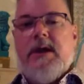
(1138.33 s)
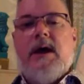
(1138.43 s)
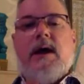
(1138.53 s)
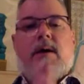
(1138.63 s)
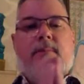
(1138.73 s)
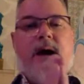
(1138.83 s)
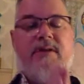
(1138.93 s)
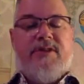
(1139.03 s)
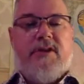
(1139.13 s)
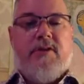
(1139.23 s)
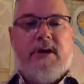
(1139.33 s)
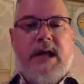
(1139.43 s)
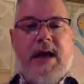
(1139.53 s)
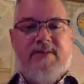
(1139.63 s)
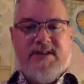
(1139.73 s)
I think you're
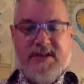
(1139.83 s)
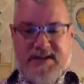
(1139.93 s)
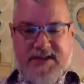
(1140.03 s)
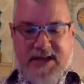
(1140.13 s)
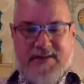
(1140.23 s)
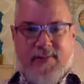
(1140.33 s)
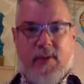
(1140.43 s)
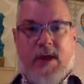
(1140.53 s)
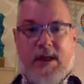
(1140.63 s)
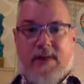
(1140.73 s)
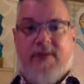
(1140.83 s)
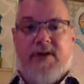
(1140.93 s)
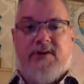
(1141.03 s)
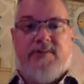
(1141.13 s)
going to have a successful elevator